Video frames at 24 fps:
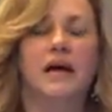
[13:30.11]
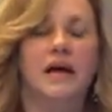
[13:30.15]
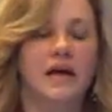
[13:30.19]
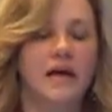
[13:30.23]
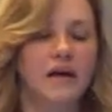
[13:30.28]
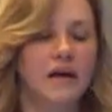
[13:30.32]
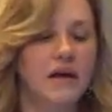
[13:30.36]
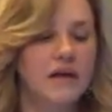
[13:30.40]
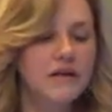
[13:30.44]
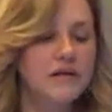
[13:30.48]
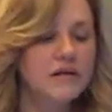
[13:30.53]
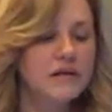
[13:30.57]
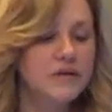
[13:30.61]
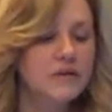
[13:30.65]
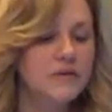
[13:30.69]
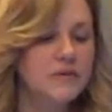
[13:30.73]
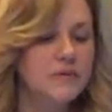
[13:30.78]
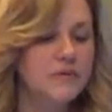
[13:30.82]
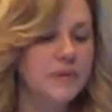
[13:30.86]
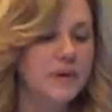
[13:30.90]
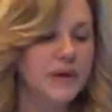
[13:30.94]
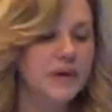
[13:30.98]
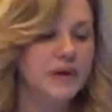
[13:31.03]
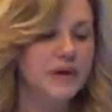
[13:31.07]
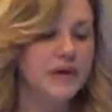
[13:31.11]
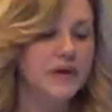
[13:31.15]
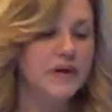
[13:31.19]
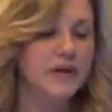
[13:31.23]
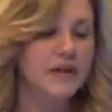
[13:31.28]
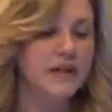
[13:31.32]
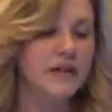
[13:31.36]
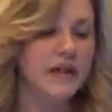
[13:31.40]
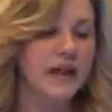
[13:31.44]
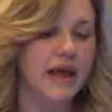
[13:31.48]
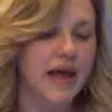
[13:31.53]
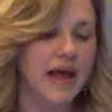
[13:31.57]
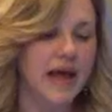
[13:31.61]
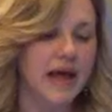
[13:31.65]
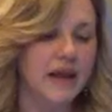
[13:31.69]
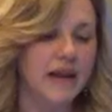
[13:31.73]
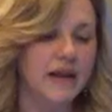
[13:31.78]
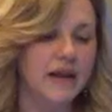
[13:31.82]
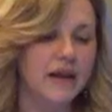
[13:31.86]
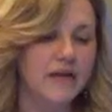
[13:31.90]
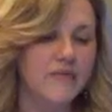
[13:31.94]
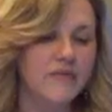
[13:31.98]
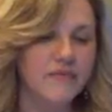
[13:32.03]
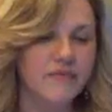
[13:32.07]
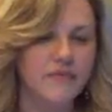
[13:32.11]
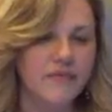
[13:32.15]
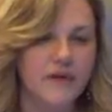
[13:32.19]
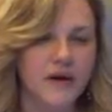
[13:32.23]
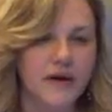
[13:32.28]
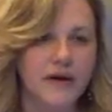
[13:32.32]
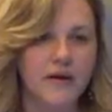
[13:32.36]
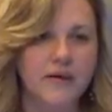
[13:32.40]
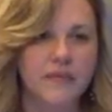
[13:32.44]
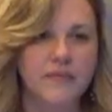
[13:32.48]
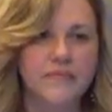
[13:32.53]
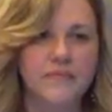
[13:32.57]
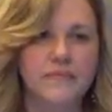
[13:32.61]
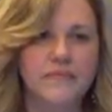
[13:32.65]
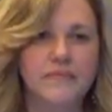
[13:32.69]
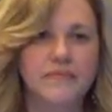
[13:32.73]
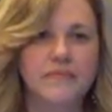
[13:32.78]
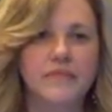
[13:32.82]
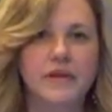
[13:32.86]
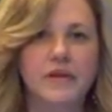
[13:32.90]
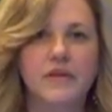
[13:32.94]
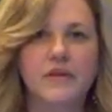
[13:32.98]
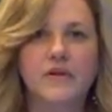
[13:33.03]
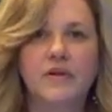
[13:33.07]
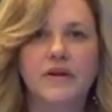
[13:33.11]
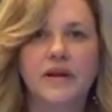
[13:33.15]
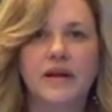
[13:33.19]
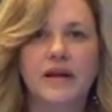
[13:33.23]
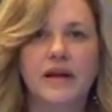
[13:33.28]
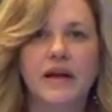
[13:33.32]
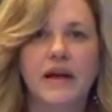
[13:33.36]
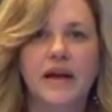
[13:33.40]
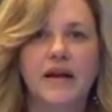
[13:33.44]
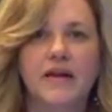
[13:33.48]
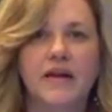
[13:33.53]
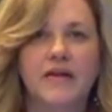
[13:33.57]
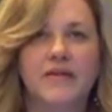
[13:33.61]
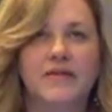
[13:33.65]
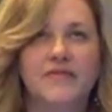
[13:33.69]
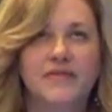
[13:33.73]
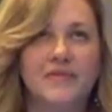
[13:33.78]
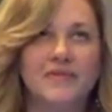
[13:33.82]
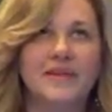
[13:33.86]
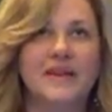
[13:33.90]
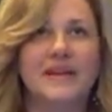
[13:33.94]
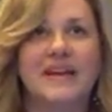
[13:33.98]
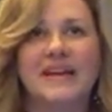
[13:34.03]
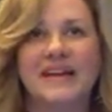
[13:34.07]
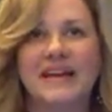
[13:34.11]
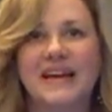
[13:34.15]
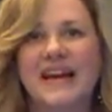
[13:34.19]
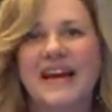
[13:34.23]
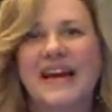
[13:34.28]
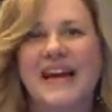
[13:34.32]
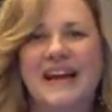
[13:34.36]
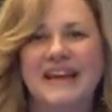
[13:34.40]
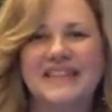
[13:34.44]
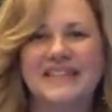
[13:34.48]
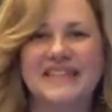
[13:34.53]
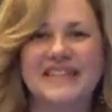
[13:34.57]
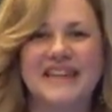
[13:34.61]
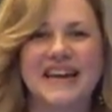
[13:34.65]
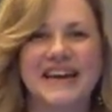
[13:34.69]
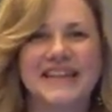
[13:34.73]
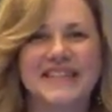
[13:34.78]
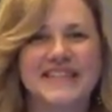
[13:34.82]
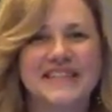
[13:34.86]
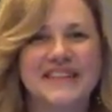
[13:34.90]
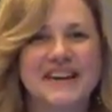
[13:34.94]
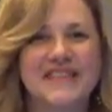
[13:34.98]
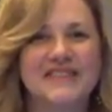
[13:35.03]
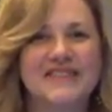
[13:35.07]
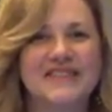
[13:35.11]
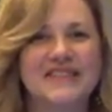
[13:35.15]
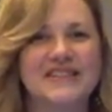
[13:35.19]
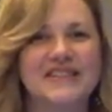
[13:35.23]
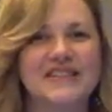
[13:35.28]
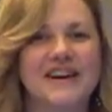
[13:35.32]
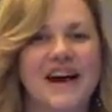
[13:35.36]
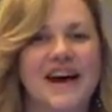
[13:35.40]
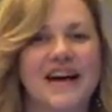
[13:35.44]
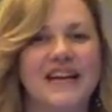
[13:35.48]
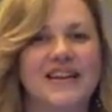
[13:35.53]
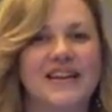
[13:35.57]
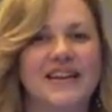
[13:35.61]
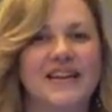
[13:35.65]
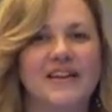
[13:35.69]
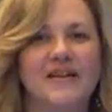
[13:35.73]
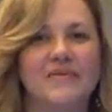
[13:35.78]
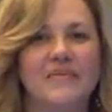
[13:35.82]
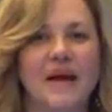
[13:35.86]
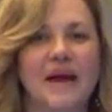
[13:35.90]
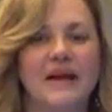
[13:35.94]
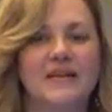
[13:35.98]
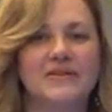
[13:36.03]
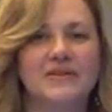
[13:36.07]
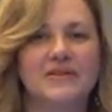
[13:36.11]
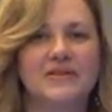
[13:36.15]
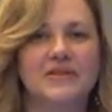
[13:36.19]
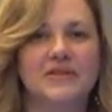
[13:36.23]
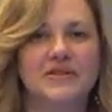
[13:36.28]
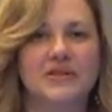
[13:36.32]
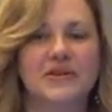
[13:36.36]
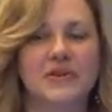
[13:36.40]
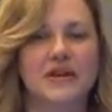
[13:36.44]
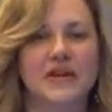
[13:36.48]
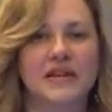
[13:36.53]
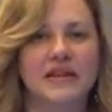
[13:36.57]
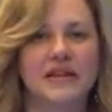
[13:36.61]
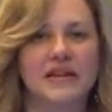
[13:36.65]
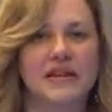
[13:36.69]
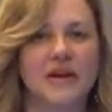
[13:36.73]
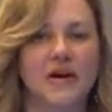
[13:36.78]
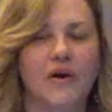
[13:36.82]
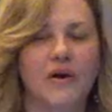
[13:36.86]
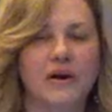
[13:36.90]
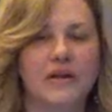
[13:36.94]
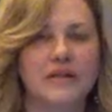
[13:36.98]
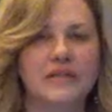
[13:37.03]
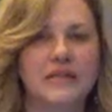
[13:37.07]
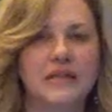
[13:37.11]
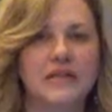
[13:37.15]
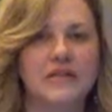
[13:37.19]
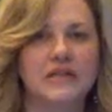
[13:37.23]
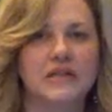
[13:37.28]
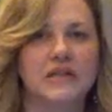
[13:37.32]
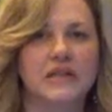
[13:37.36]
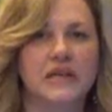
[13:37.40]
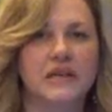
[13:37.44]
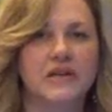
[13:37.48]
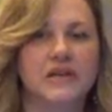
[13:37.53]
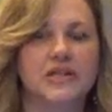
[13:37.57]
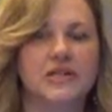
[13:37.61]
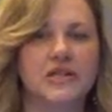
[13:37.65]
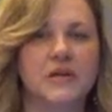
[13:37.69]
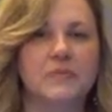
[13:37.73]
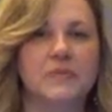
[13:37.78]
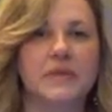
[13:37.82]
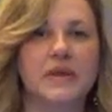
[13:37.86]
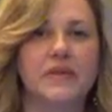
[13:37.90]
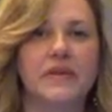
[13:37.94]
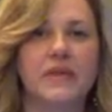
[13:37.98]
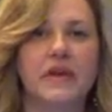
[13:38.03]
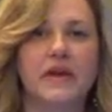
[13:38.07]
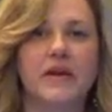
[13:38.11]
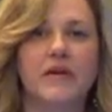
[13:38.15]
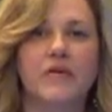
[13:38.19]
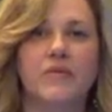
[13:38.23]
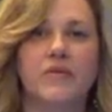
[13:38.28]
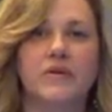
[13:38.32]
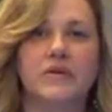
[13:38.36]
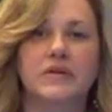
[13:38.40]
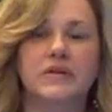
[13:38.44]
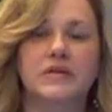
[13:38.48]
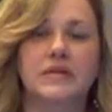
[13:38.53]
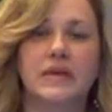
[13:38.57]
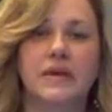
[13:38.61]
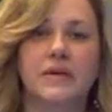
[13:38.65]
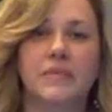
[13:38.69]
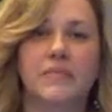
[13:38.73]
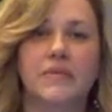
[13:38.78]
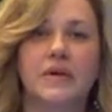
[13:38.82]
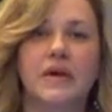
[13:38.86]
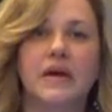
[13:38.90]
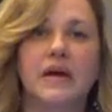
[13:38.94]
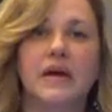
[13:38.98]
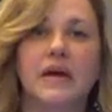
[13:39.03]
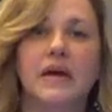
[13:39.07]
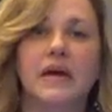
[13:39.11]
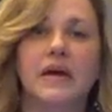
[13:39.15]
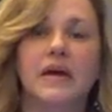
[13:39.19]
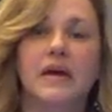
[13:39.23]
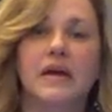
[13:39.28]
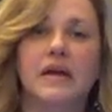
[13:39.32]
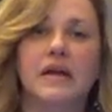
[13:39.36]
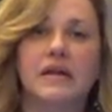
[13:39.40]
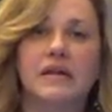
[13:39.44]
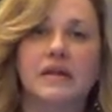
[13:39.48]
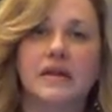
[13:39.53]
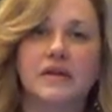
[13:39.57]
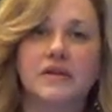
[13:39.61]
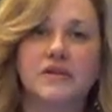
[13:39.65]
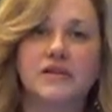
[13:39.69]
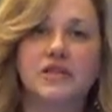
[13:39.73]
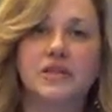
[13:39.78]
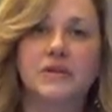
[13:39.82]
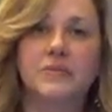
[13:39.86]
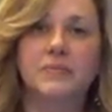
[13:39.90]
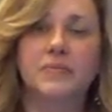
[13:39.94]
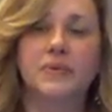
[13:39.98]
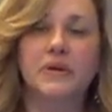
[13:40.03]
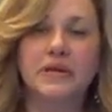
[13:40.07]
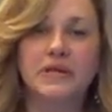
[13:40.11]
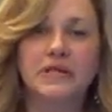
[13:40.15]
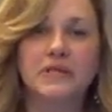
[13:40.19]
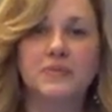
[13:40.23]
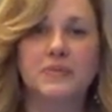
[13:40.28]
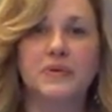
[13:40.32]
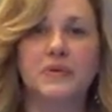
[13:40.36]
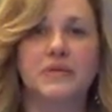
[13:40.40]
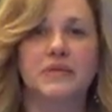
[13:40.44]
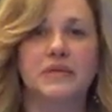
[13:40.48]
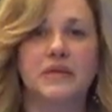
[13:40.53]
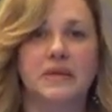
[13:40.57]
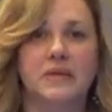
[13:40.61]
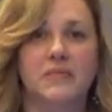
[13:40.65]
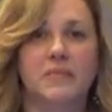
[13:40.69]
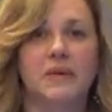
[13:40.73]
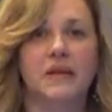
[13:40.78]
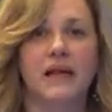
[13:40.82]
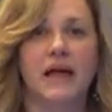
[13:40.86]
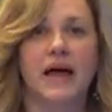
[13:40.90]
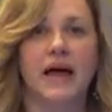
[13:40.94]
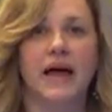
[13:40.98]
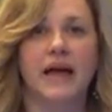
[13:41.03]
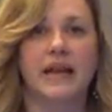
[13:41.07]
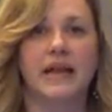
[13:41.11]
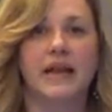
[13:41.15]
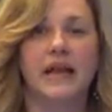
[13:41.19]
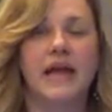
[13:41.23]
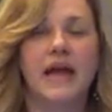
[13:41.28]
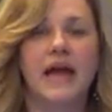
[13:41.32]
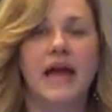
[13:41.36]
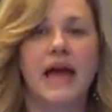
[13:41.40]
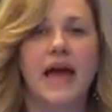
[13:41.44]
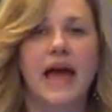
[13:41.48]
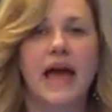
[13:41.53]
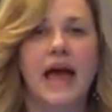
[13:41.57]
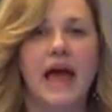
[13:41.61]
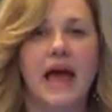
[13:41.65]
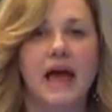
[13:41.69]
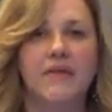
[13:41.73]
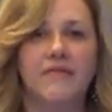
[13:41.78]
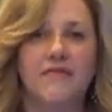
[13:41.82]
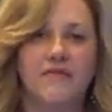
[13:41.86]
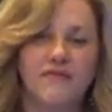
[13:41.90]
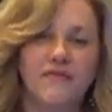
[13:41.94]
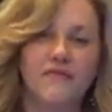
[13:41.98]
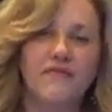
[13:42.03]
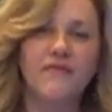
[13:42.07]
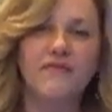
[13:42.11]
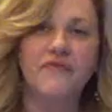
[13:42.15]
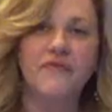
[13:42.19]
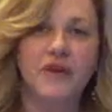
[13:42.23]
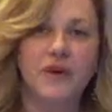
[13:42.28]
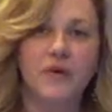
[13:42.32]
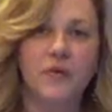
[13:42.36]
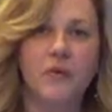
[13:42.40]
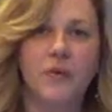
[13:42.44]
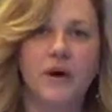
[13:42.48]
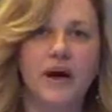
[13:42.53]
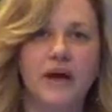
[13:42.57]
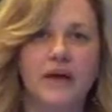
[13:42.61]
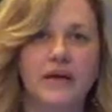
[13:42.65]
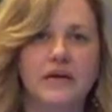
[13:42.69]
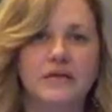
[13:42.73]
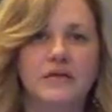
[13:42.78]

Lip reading: It also appeared that from the learning, from the education I've just gotten and master's degree in organizational leadership, that there were some leadership principles that applied and fit well.